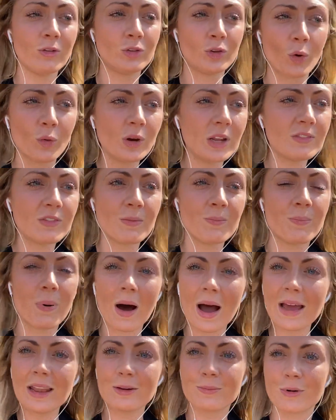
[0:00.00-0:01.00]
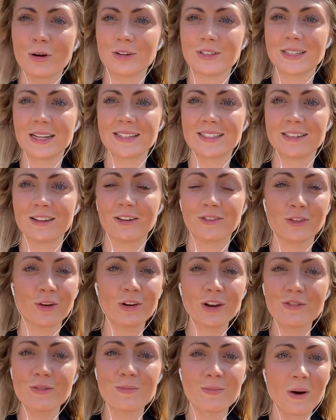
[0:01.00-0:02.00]
Don't even buy the processed stuff.
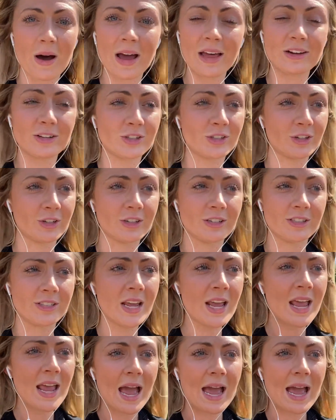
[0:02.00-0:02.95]
Don't even buy the sugars.